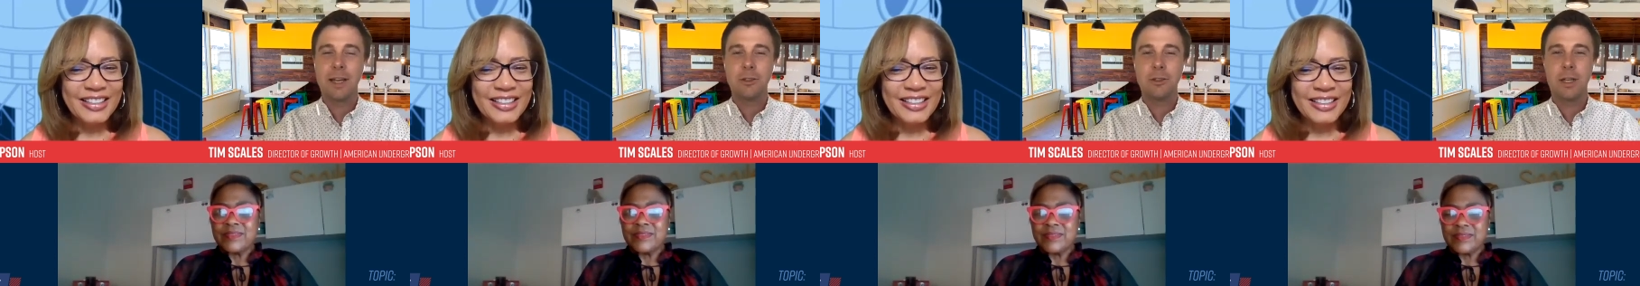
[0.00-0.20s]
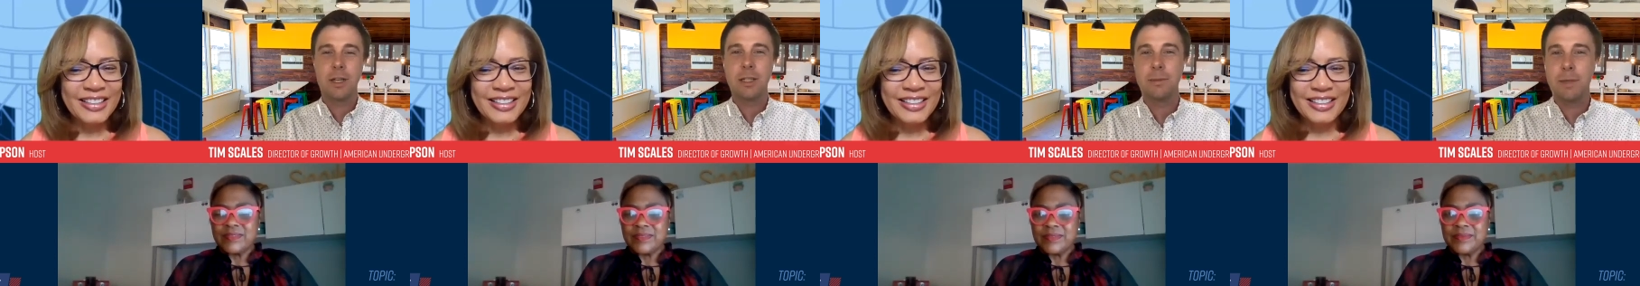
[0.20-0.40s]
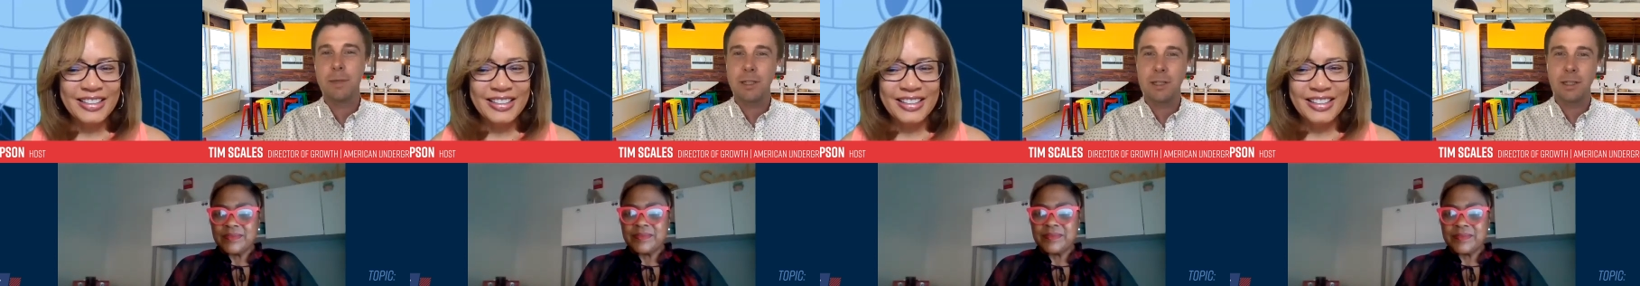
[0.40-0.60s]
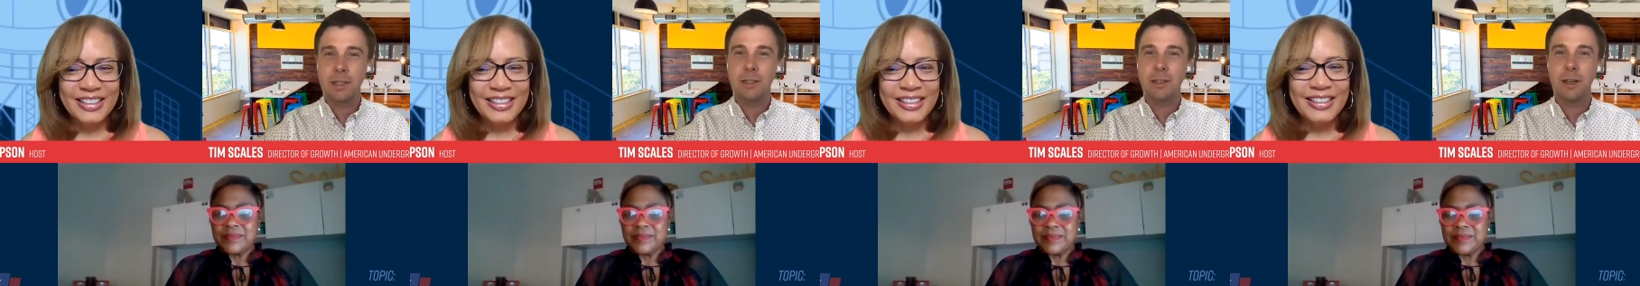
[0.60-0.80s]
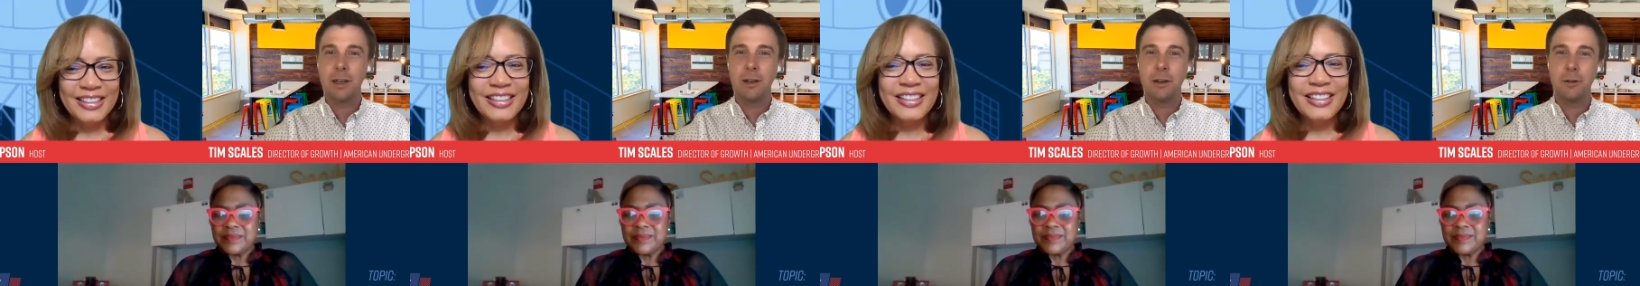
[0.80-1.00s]
Speaker 1: outside
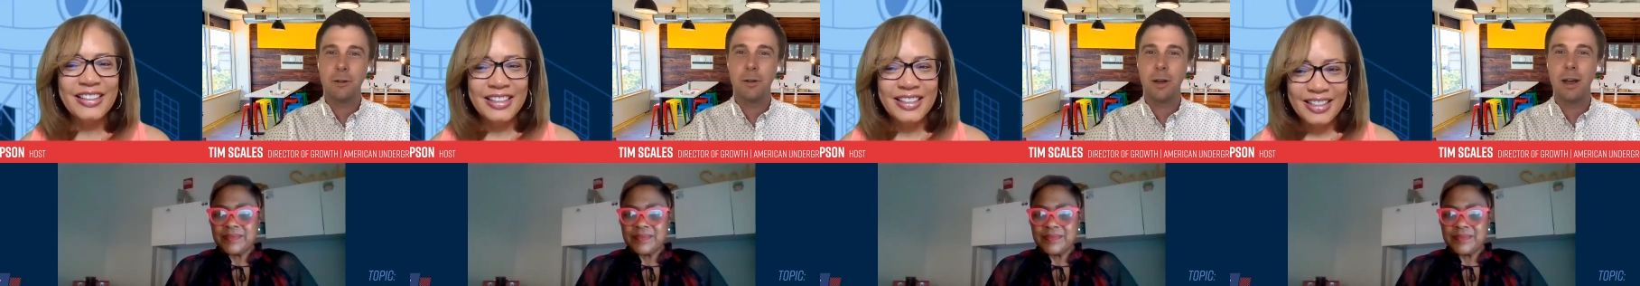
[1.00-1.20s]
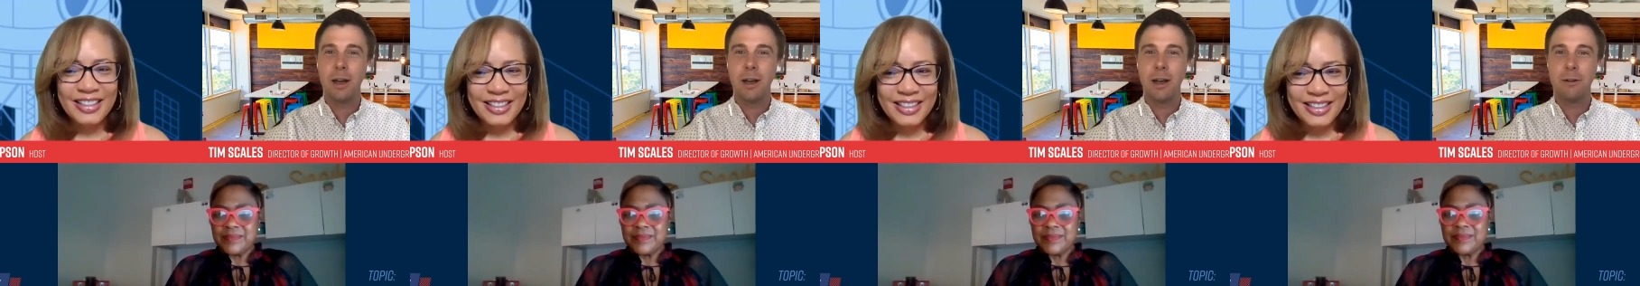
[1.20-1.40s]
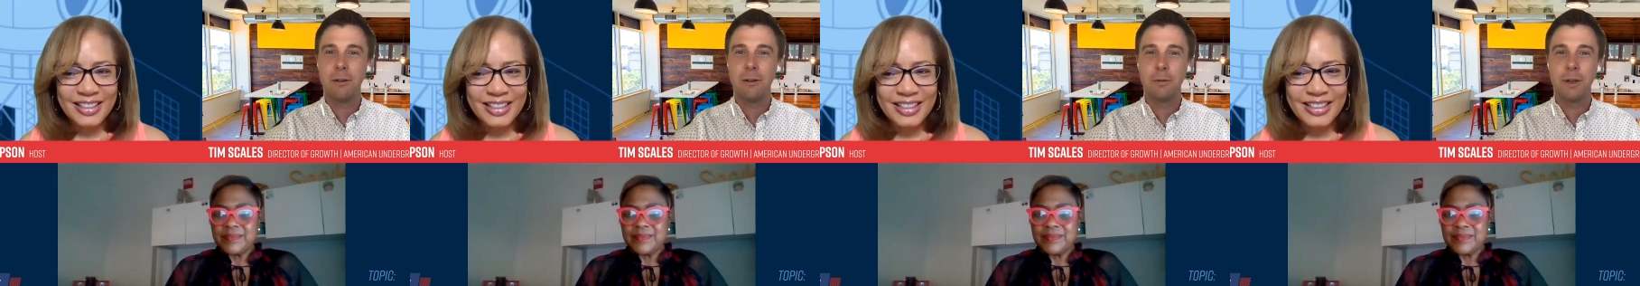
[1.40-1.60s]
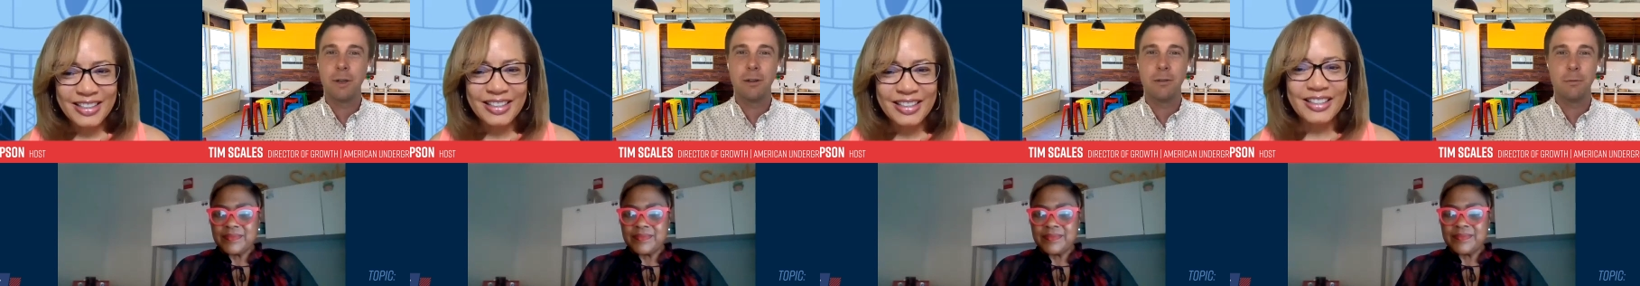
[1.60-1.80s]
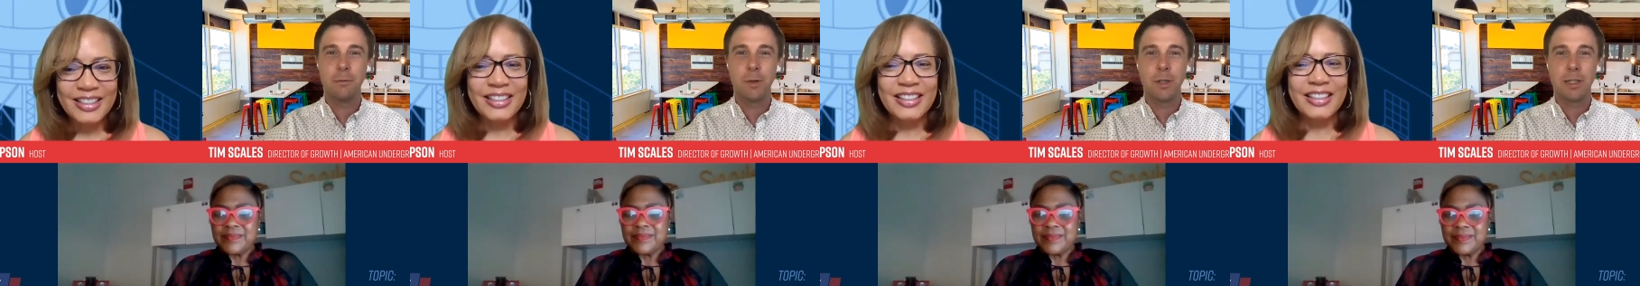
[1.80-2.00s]
transmission is low, uh,
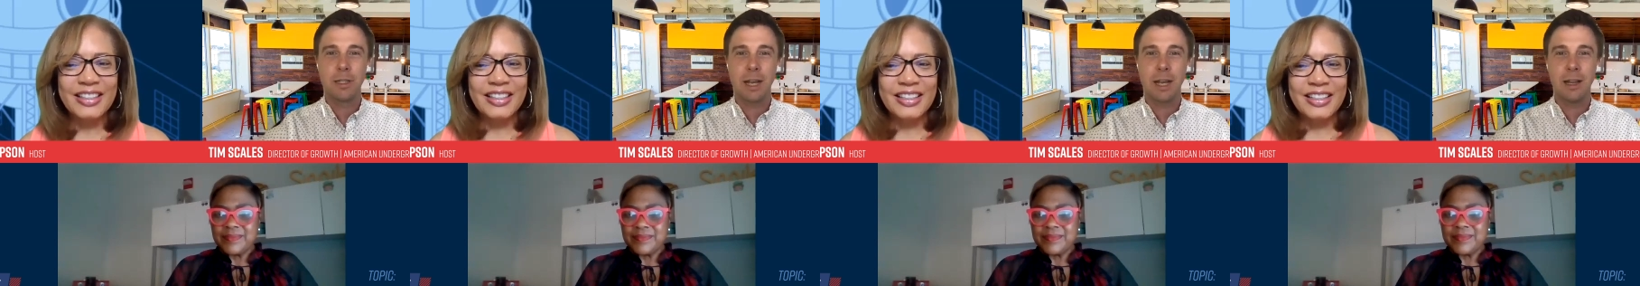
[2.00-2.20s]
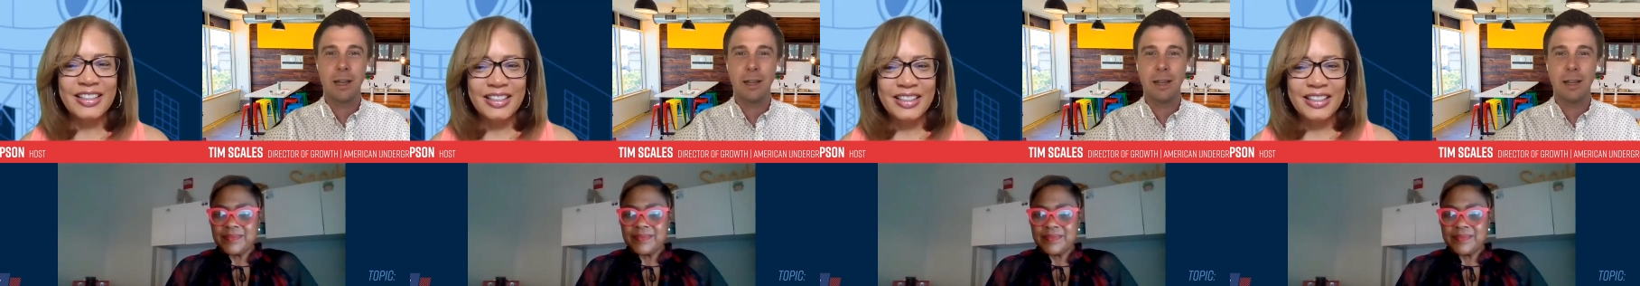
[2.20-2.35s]
we're, we're